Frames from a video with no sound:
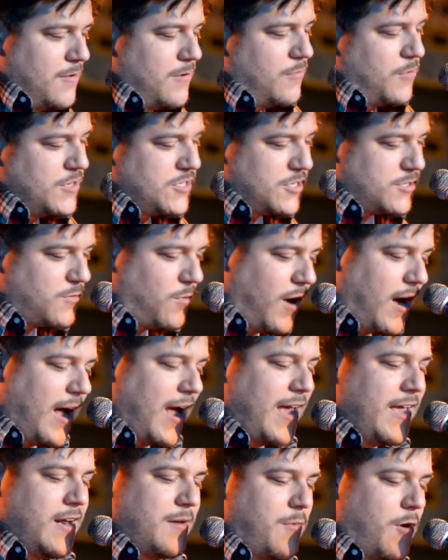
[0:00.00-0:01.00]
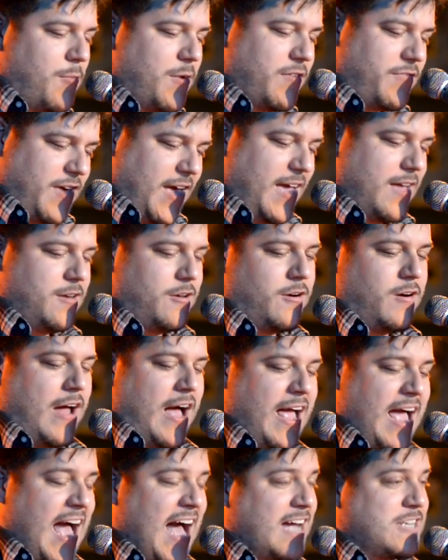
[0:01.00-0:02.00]
Which is why, in a moment of candor,
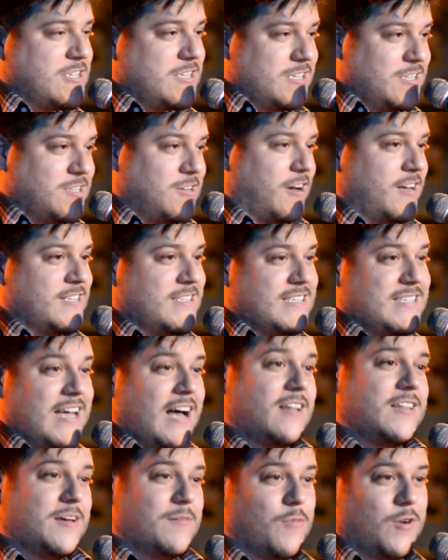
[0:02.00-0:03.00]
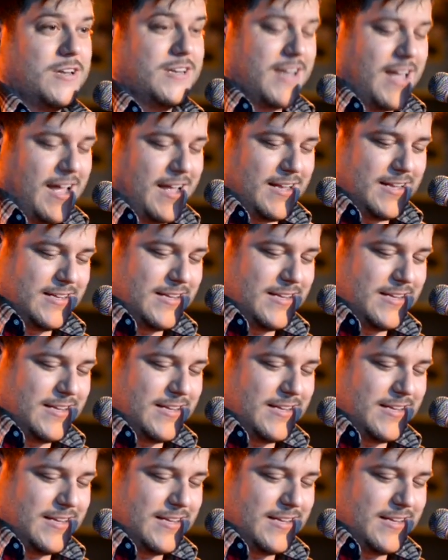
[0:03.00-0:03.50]
I actually started to tell him one day.